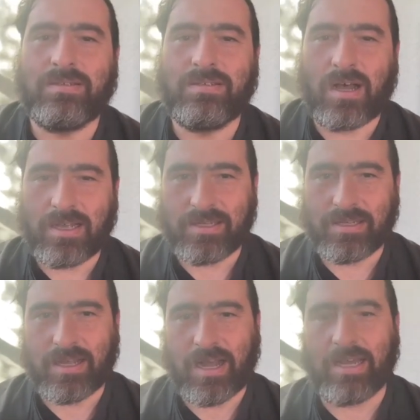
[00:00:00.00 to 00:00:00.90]

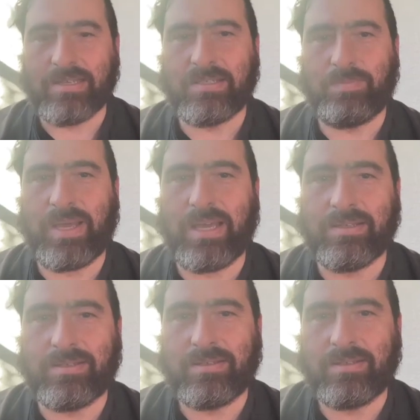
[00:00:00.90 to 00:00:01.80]
Zazenkai
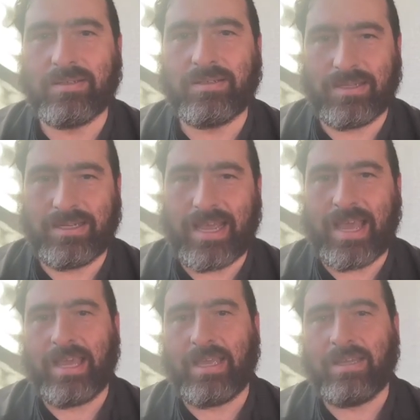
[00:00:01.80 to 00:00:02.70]
space
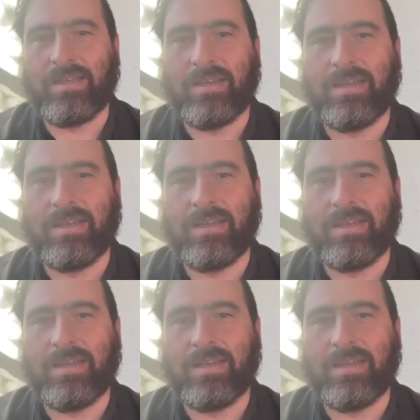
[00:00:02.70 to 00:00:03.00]
today,